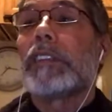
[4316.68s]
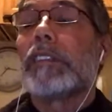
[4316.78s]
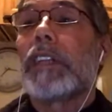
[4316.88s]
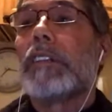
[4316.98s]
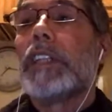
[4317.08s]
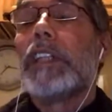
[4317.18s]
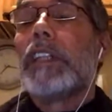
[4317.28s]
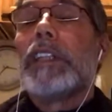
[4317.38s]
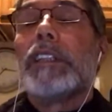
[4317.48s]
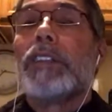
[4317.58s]
and stuff.
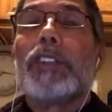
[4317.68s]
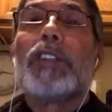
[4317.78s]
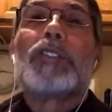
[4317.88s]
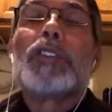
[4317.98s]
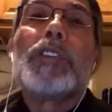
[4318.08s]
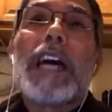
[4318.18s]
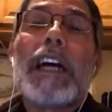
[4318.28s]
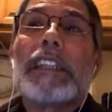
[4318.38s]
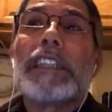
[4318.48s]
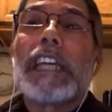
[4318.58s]
You don't do that on
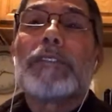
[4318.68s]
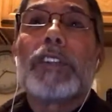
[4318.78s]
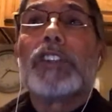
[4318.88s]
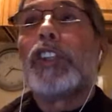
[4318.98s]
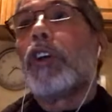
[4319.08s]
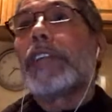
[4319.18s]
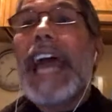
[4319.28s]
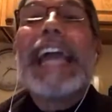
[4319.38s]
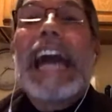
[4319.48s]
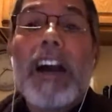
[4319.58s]
the dance floor. You don't
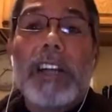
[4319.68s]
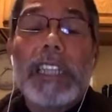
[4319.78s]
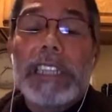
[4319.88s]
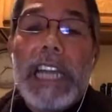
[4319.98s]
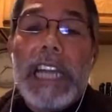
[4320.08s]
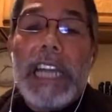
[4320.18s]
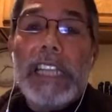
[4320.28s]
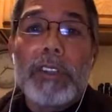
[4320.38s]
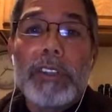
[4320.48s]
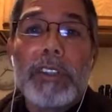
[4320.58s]
hang out on the dance
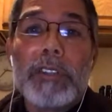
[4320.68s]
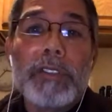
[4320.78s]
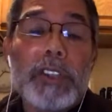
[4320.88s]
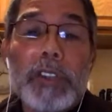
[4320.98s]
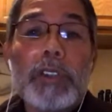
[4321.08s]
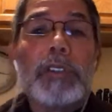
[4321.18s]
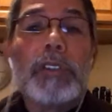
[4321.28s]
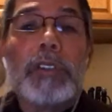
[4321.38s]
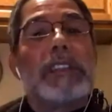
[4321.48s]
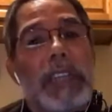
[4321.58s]
floor. If you do,
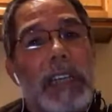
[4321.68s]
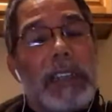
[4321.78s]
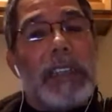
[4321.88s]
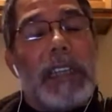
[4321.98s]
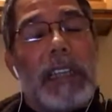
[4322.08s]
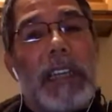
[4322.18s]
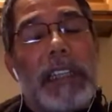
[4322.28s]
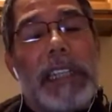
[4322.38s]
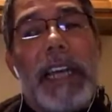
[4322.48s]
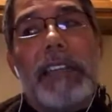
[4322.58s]
get on the
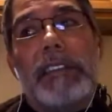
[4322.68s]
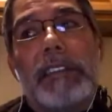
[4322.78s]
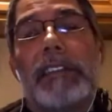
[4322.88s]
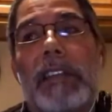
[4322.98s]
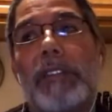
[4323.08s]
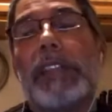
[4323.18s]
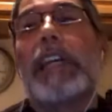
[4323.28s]
edges and stuff like